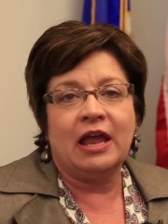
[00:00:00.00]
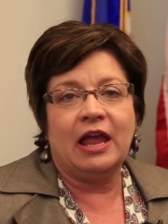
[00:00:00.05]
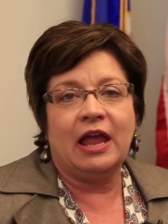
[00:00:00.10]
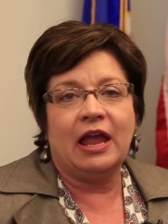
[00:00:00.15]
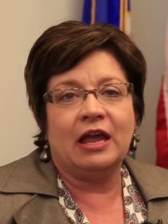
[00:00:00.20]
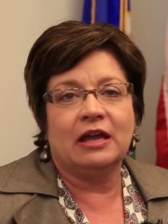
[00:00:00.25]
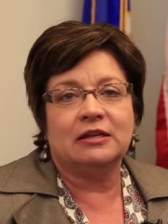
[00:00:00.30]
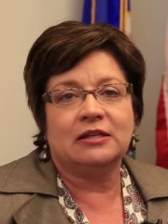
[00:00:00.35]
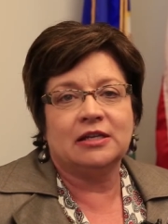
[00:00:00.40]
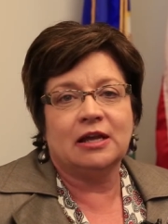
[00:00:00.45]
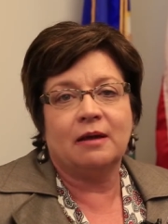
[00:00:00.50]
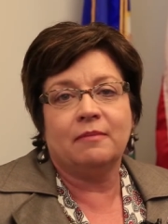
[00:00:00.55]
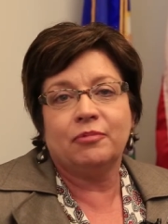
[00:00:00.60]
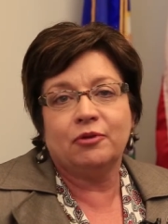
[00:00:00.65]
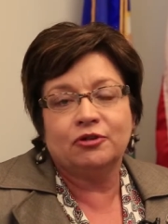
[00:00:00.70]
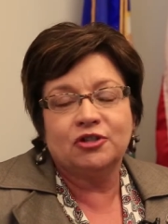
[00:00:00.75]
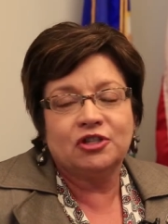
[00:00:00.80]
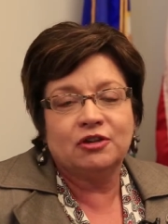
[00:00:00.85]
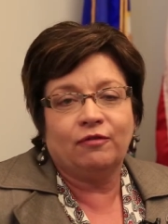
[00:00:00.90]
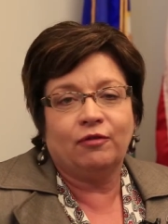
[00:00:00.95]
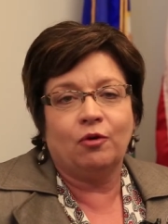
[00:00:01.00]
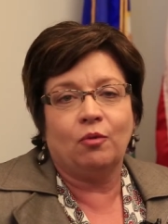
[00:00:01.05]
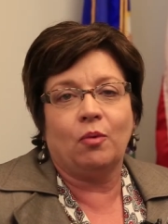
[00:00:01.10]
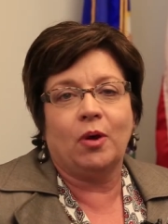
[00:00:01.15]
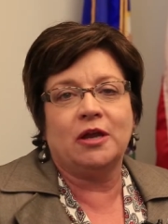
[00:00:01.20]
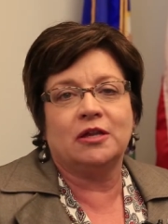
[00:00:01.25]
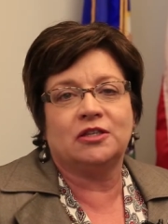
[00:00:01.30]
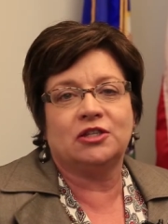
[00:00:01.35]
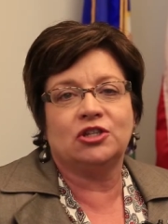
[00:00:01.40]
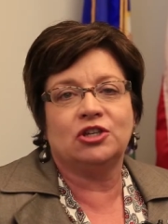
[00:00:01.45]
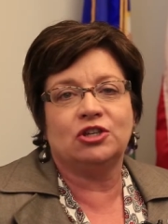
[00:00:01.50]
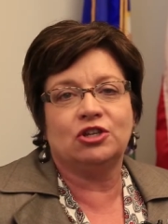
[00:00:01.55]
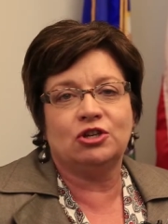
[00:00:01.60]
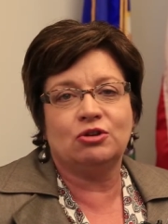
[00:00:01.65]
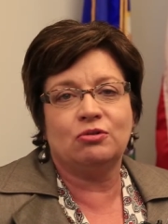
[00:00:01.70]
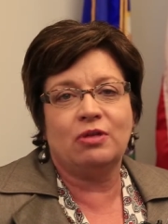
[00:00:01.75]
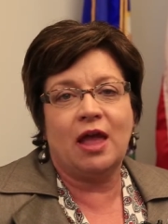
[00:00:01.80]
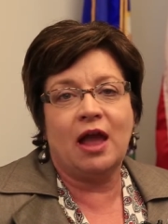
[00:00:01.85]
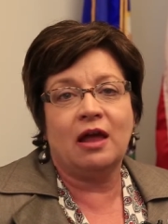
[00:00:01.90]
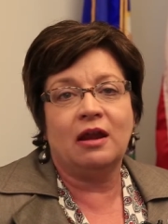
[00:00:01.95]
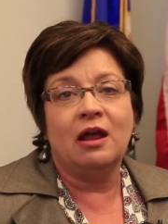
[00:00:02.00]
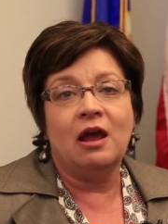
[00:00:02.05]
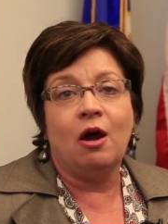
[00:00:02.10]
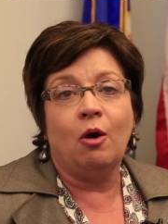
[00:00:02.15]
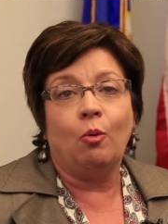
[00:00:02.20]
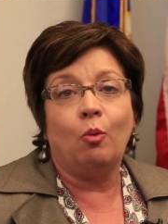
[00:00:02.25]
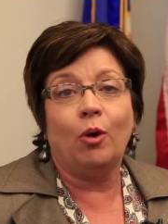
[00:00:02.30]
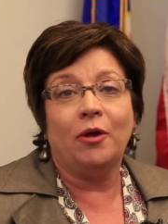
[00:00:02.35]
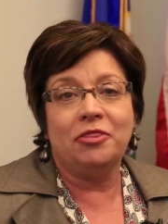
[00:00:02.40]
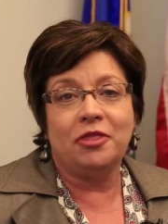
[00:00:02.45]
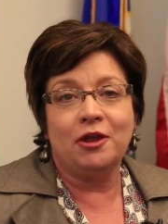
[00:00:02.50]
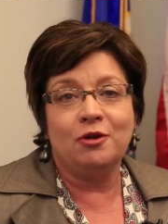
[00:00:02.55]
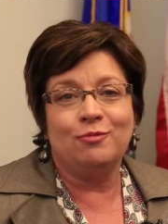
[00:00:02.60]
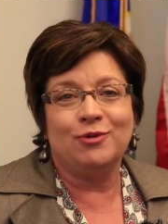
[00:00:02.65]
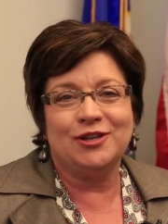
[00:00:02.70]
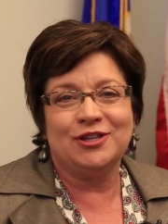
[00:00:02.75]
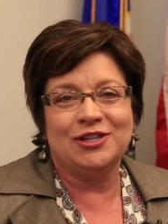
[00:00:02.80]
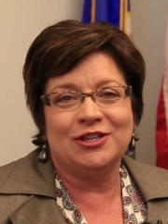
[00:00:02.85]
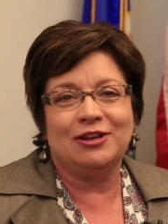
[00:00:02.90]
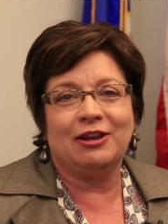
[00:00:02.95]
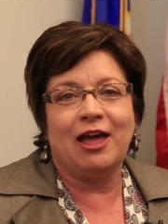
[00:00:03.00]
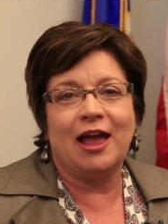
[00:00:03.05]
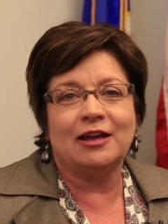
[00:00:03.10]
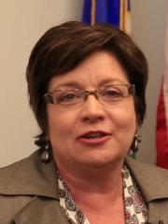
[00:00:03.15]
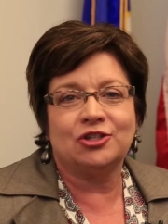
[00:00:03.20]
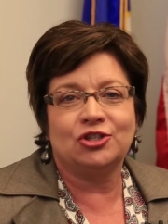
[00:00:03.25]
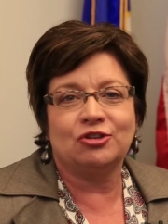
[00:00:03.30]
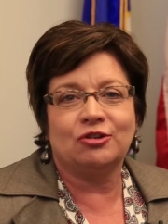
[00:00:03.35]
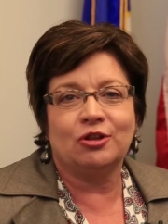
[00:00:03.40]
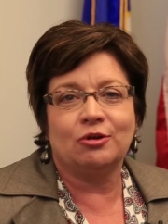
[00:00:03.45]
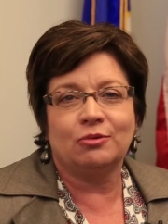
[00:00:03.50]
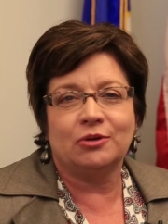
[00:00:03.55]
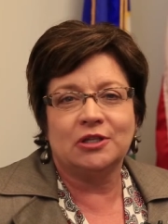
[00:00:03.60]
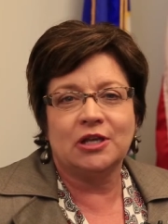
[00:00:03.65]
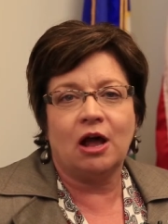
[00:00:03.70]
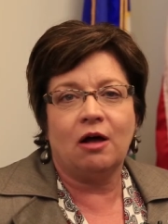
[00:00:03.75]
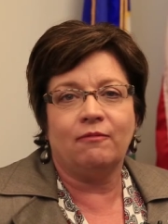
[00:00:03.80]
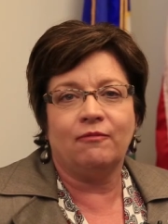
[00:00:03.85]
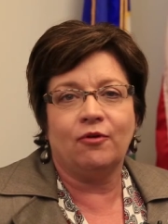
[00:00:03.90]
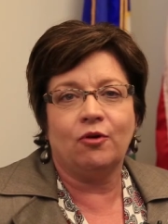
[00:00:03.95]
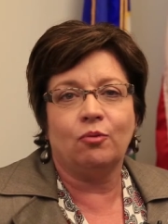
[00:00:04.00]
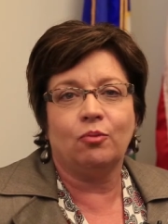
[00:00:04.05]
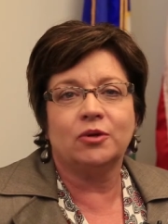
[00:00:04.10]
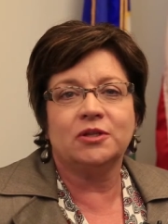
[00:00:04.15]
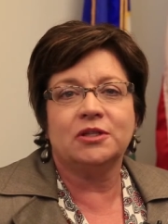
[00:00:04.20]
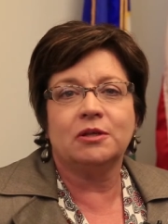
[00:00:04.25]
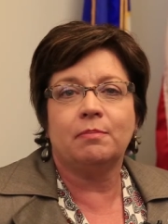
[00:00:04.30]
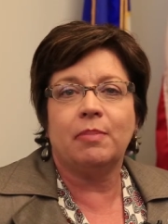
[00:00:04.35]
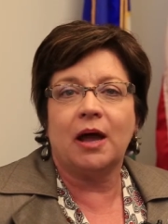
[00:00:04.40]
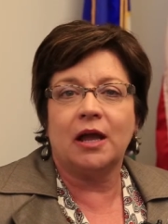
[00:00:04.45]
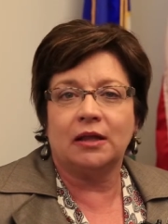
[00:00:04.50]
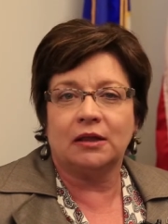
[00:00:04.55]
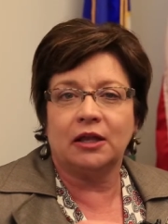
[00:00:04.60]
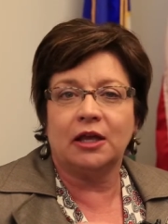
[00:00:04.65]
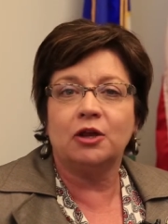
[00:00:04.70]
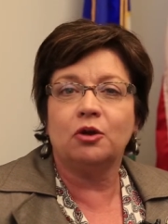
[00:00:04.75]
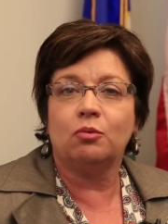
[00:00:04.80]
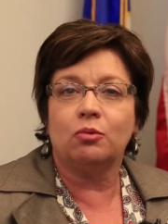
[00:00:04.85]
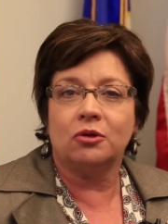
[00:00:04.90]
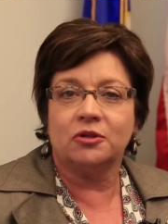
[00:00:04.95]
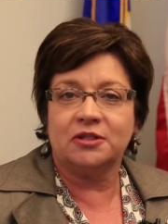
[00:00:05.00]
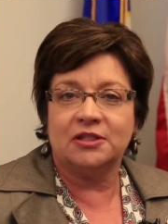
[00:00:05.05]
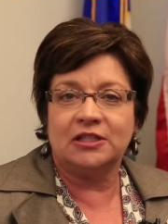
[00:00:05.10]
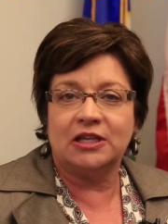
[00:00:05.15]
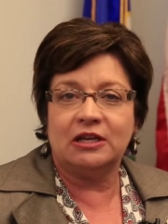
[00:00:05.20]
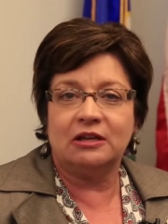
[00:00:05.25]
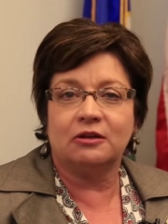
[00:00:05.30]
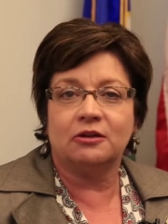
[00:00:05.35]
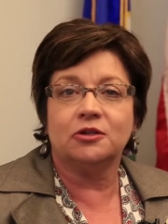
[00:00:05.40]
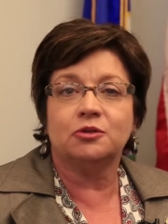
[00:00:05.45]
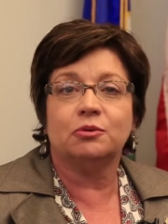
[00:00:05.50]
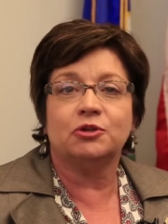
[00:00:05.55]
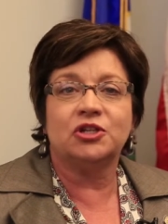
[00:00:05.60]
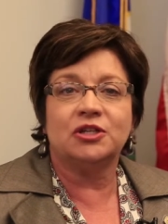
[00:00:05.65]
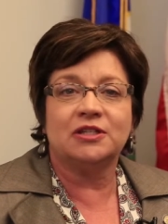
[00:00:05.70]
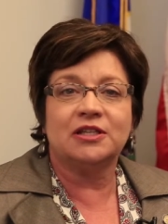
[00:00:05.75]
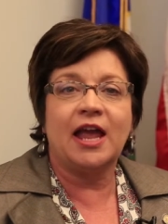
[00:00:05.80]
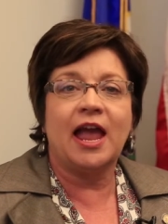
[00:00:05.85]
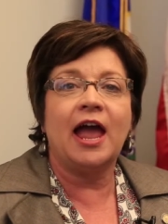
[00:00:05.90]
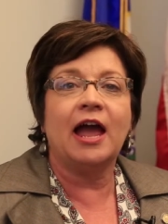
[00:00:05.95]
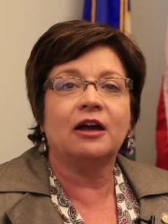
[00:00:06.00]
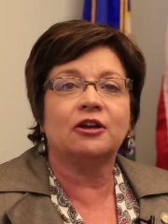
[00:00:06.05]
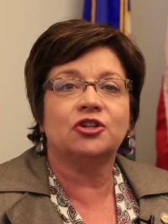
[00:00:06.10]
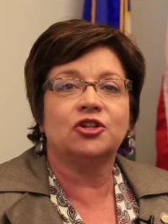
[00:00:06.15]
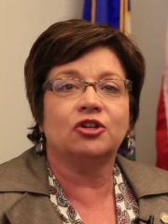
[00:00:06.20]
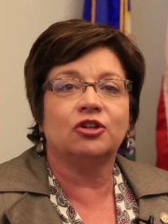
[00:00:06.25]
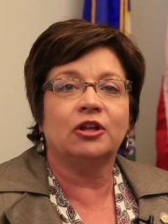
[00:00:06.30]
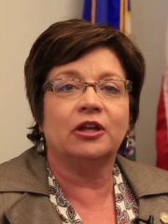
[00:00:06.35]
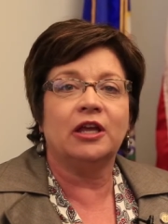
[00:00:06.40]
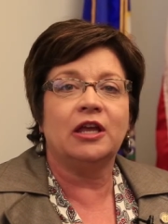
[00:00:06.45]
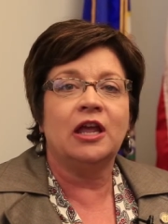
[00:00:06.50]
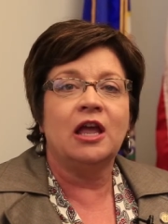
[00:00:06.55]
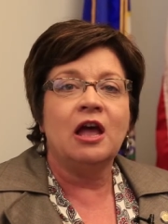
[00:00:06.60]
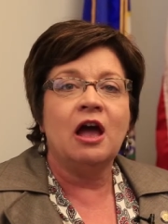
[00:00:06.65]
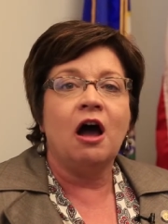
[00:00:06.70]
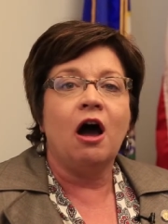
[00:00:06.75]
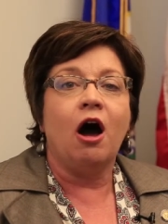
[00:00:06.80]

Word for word: And um, there's different ways to do that. One thing we did last year that was helpful was the bilingual seals, which is actually